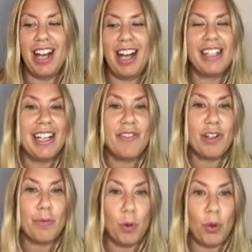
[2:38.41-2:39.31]
and
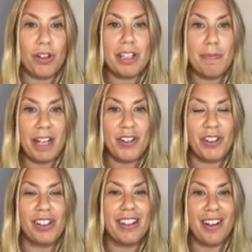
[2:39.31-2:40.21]
even more
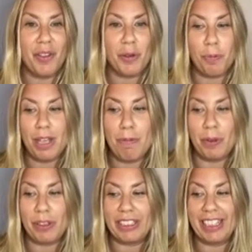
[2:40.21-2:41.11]
special than other
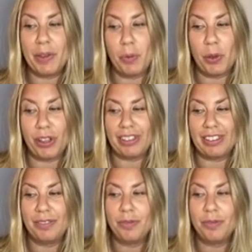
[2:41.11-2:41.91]
peoples in the world.